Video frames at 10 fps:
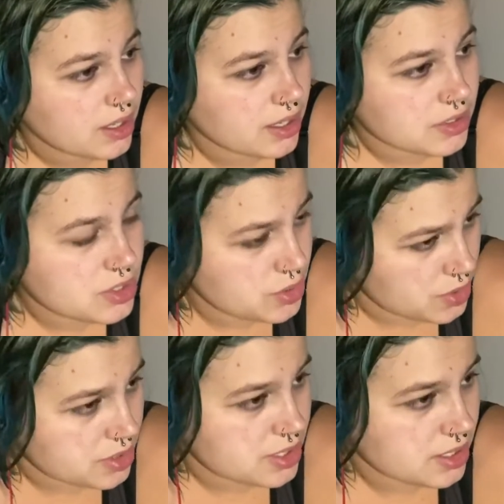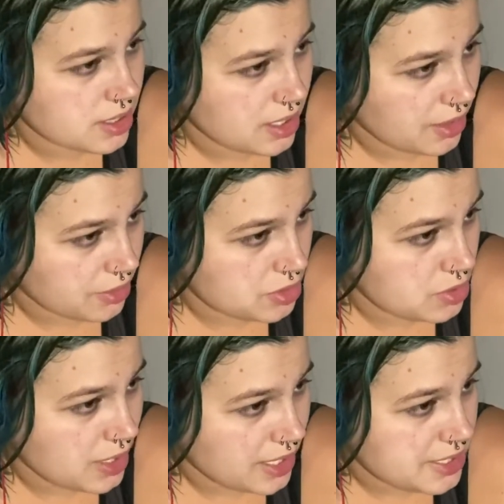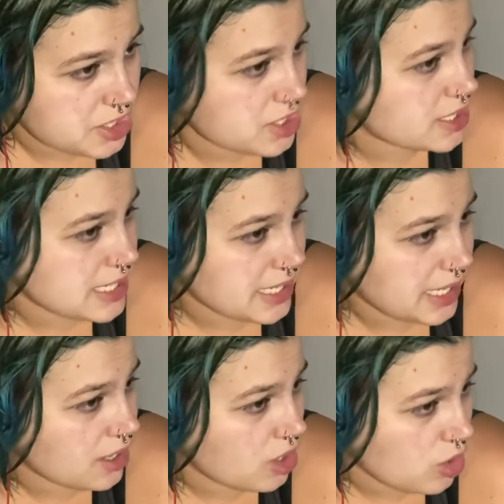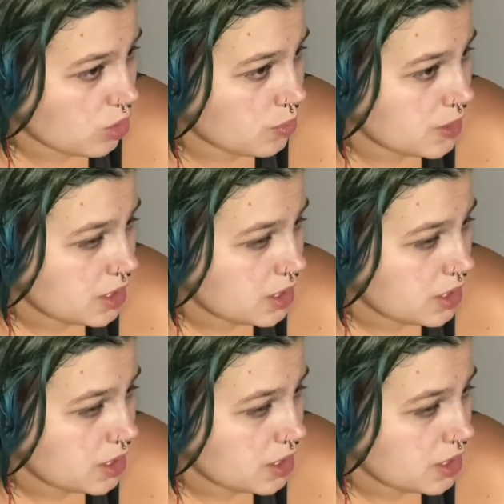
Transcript: and tutors the other 2 days, she doesn't get home